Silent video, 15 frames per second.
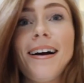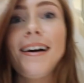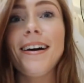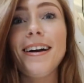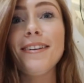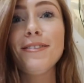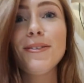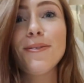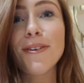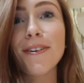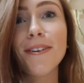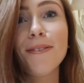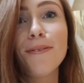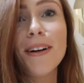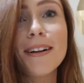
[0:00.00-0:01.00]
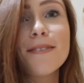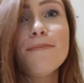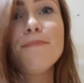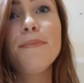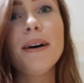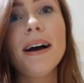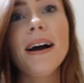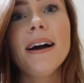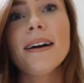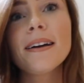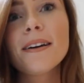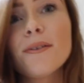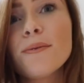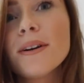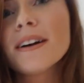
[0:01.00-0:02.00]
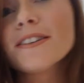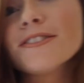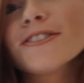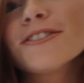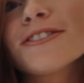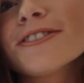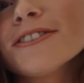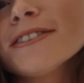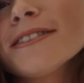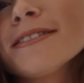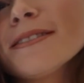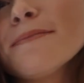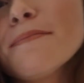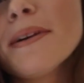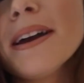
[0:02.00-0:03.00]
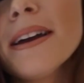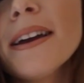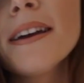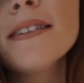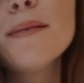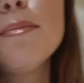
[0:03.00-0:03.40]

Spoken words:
Hi everyone, welcome back. We are just making the